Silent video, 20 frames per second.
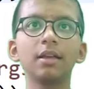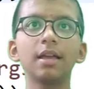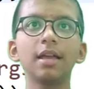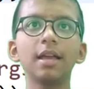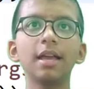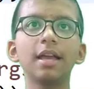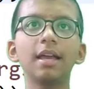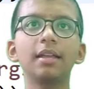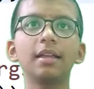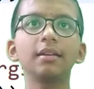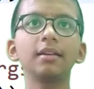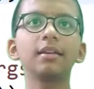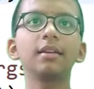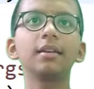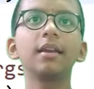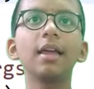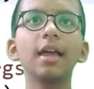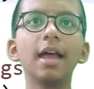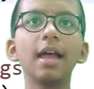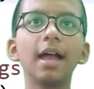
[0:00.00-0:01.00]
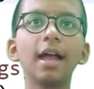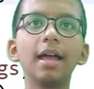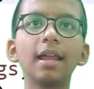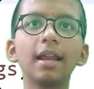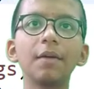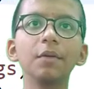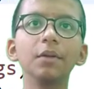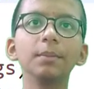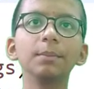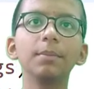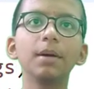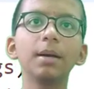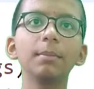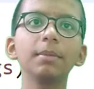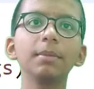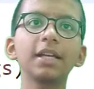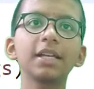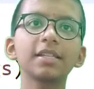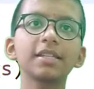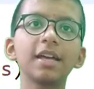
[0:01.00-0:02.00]
n, and I will
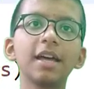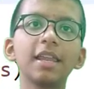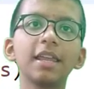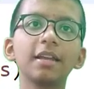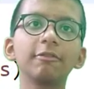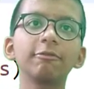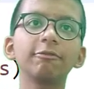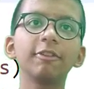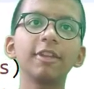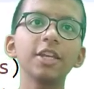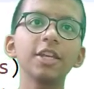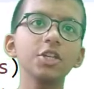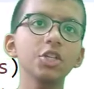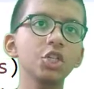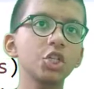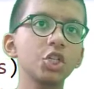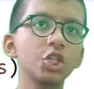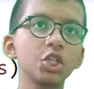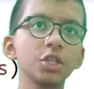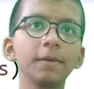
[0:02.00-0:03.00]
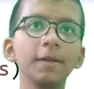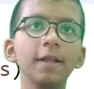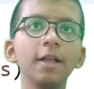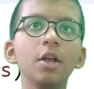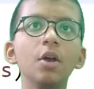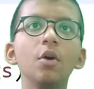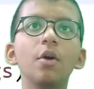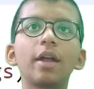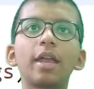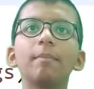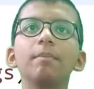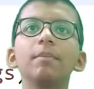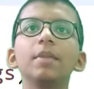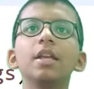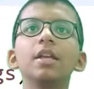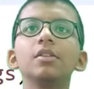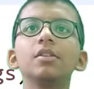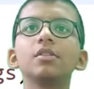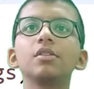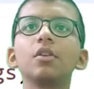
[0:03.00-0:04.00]
public static finish. Okay,
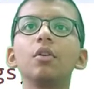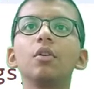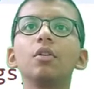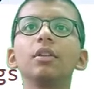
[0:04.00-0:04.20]
so